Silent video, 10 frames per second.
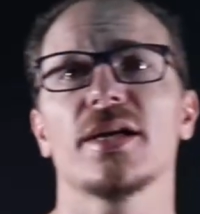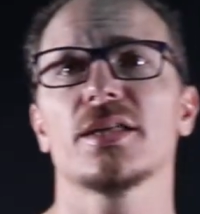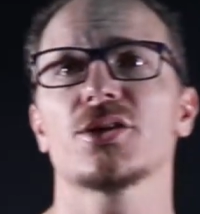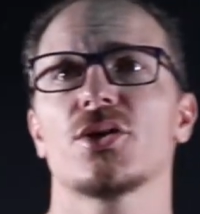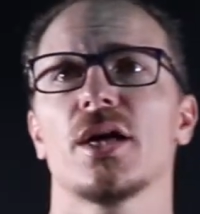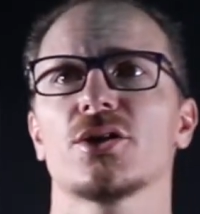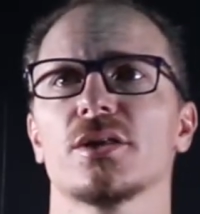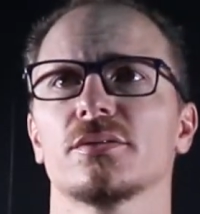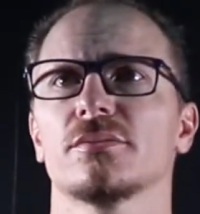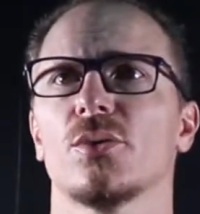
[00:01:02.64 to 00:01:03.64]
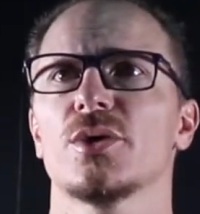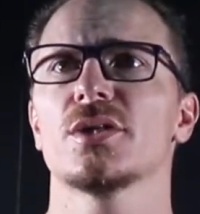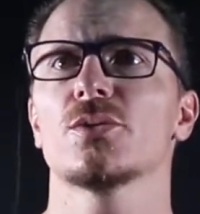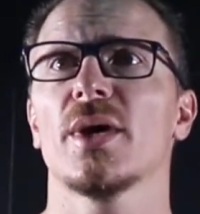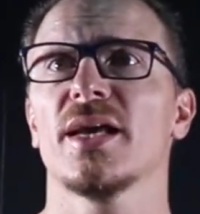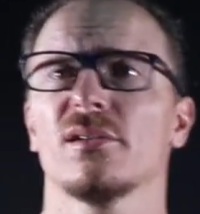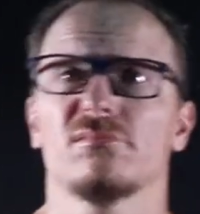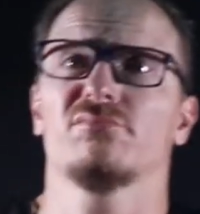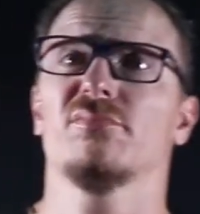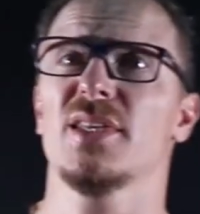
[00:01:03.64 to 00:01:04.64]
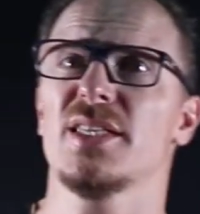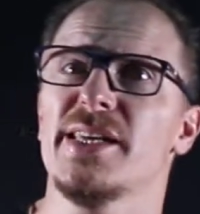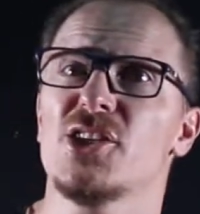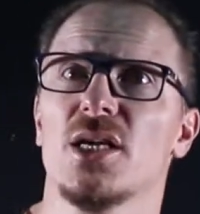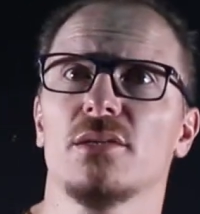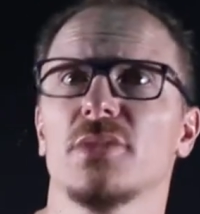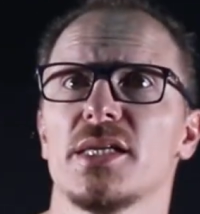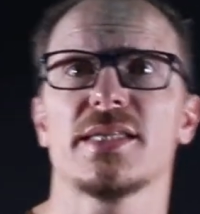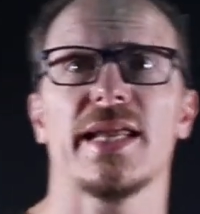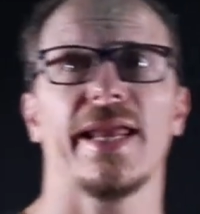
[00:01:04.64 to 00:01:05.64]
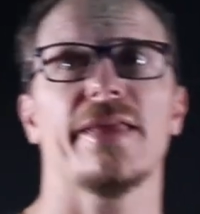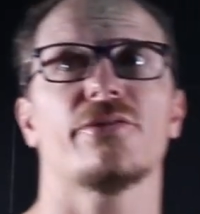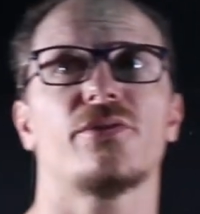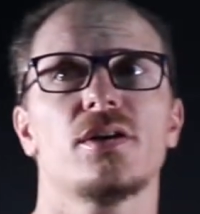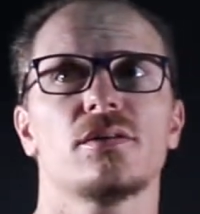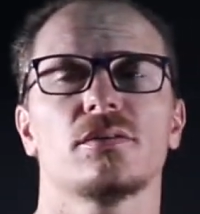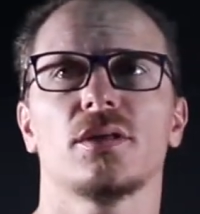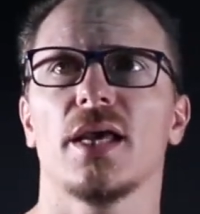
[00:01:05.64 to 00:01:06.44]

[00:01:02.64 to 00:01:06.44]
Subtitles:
instruction, which is when the teacher is standing at the front